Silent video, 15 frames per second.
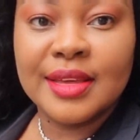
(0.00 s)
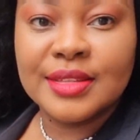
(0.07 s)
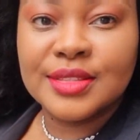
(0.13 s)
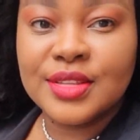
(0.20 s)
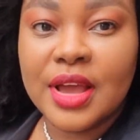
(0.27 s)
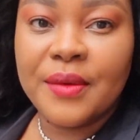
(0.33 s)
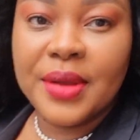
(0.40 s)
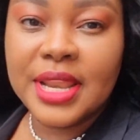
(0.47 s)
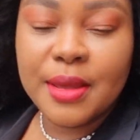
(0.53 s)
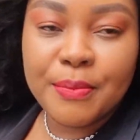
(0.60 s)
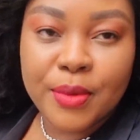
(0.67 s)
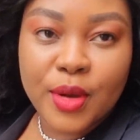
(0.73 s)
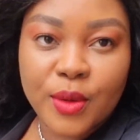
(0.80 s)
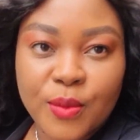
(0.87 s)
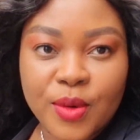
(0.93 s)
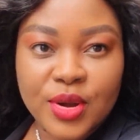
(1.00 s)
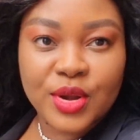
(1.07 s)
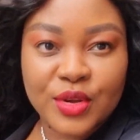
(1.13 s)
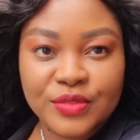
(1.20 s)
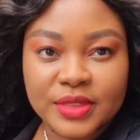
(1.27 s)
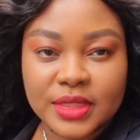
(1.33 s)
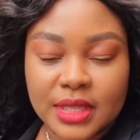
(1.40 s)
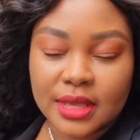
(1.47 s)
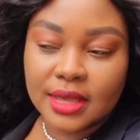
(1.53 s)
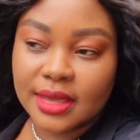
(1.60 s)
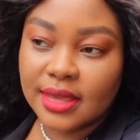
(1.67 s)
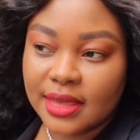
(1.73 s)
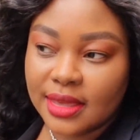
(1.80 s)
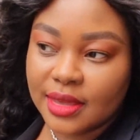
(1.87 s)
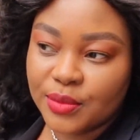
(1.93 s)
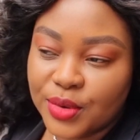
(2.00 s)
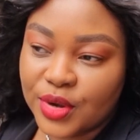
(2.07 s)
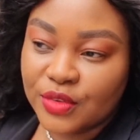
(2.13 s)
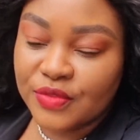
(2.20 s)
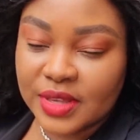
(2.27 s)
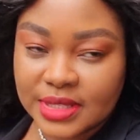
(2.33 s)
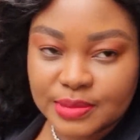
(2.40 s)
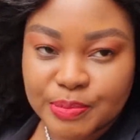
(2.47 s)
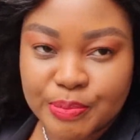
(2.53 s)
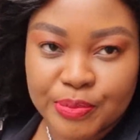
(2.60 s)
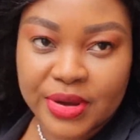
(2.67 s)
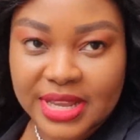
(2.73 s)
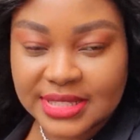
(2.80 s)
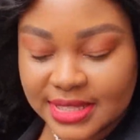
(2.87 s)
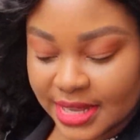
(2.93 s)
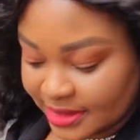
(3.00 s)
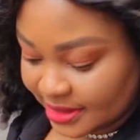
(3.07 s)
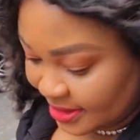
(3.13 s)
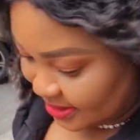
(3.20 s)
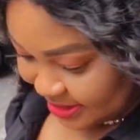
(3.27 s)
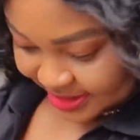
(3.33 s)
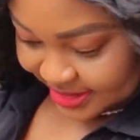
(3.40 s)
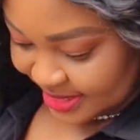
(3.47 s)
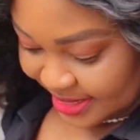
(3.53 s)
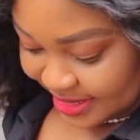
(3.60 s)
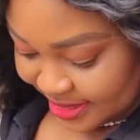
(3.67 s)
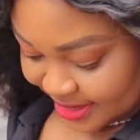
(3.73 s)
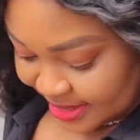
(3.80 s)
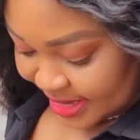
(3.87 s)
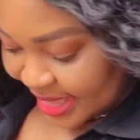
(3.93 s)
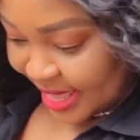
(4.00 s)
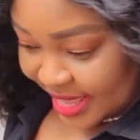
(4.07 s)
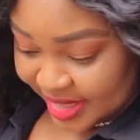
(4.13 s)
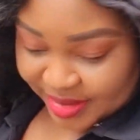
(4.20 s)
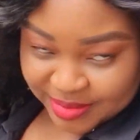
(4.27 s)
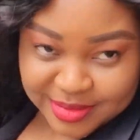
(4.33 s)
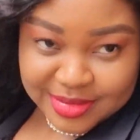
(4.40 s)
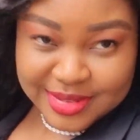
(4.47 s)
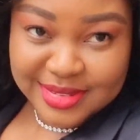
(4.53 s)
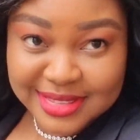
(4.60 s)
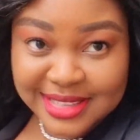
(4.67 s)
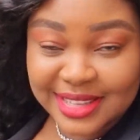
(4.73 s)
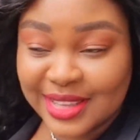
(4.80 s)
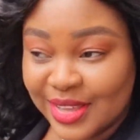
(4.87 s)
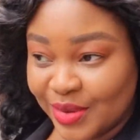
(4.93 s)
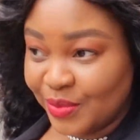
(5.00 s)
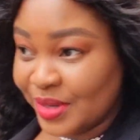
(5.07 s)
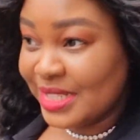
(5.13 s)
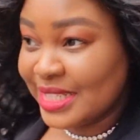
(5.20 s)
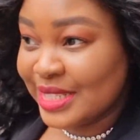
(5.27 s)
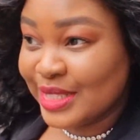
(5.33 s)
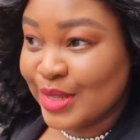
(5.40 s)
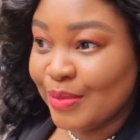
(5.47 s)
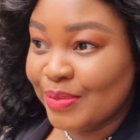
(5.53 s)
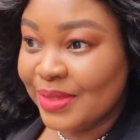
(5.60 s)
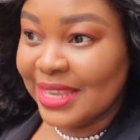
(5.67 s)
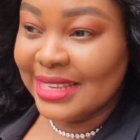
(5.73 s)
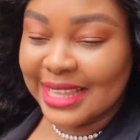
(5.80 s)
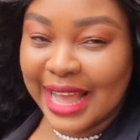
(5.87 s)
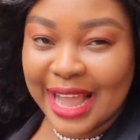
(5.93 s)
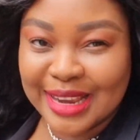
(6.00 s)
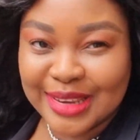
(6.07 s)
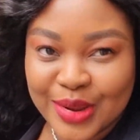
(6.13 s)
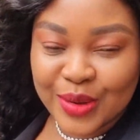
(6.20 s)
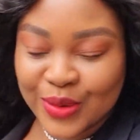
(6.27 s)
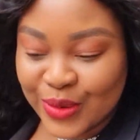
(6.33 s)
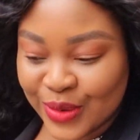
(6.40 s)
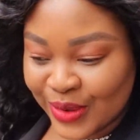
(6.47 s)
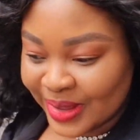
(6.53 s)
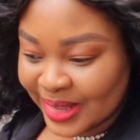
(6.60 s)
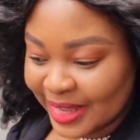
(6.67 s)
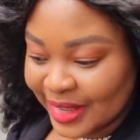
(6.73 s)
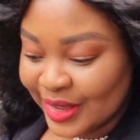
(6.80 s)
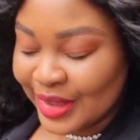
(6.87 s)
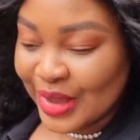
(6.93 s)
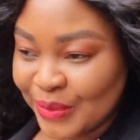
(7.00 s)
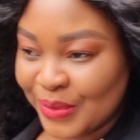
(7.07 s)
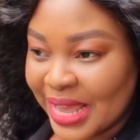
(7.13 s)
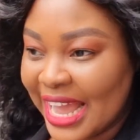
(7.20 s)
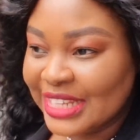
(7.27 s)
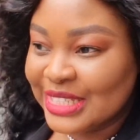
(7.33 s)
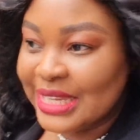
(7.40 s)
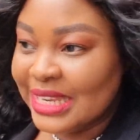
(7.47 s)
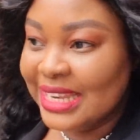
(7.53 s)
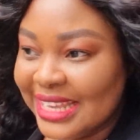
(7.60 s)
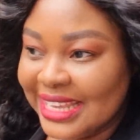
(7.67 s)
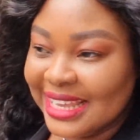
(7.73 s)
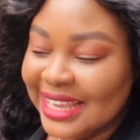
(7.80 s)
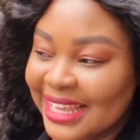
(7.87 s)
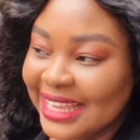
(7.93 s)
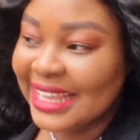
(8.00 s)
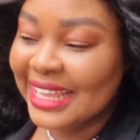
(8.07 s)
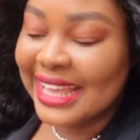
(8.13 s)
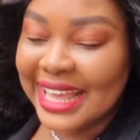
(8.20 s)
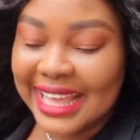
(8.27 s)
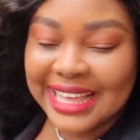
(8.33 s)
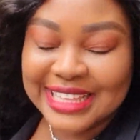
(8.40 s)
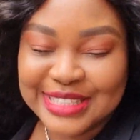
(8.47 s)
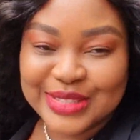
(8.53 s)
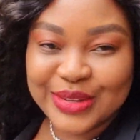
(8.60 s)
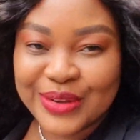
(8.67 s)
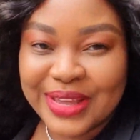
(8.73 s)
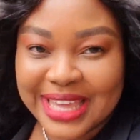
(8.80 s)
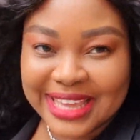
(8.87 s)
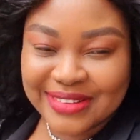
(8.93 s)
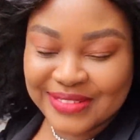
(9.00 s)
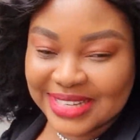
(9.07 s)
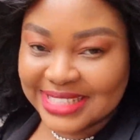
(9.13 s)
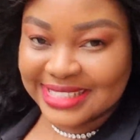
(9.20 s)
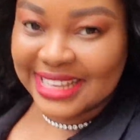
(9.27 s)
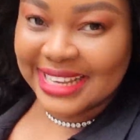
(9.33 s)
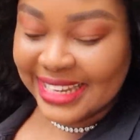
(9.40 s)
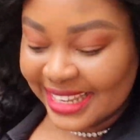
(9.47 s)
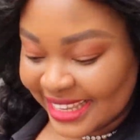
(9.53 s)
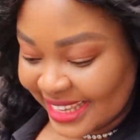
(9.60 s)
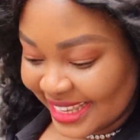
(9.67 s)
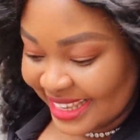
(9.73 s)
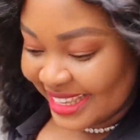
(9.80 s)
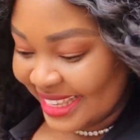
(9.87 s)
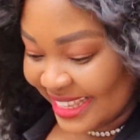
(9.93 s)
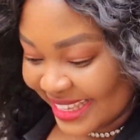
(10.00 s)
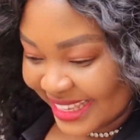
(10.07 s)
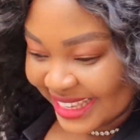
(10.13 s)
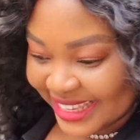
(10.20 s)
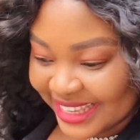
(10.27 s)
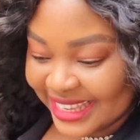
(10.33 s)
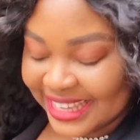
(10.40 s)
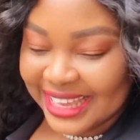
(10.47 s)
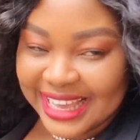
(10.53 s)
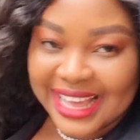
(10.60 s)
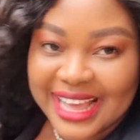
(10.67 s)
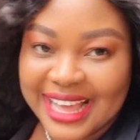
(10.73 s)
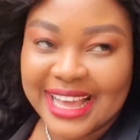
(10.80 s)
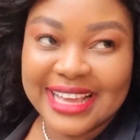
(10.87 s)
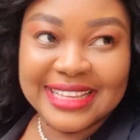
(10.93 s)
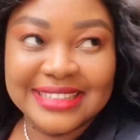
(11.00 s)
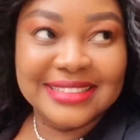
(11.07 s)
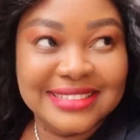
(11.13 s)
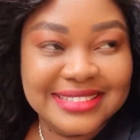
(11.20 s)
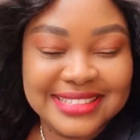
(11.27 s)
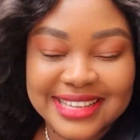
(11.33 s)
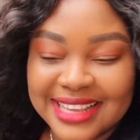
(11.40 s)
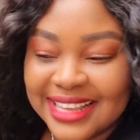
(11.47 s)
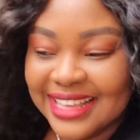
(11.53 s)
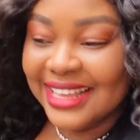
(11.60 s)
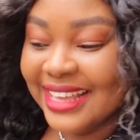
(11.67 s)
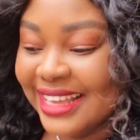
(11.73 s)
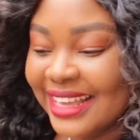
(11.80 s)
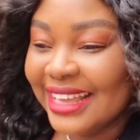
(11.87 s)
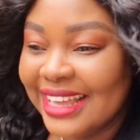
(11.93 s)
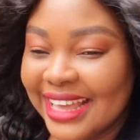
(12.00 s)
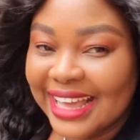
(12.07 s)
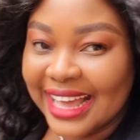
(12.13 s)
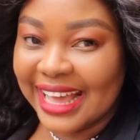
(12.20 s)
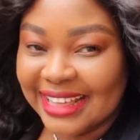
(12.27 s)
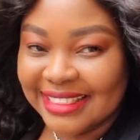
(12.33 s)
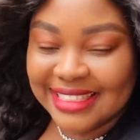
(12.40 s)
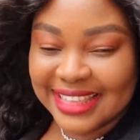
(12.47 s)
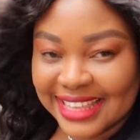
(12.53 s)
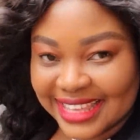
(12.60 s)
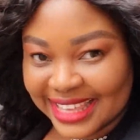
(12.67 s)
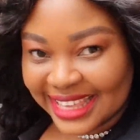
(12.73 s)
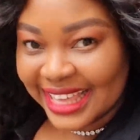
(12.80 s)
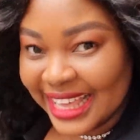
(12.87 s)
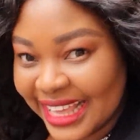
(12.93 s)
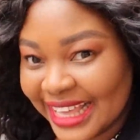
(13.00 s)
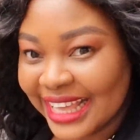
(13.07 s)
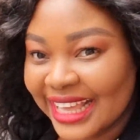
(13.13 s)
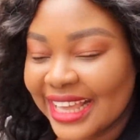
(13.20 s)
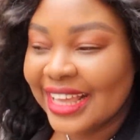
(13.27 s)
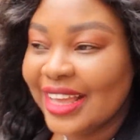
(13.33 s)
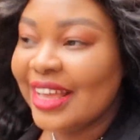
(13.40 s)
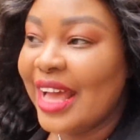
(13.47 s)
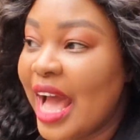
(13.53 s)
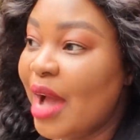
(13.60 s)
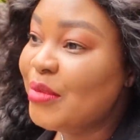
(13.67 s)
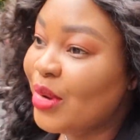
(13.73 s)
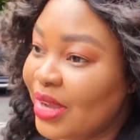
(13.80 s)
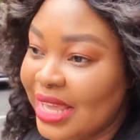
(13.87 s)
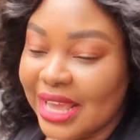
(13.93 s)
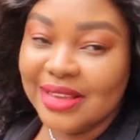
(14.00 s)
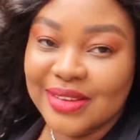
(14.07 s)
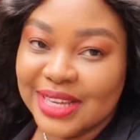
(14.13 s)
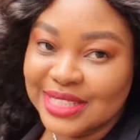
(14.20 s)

So I already bought one of the one of his presents, um, which is something that I know we actually saw it recently, and I think you, I'm not getting you a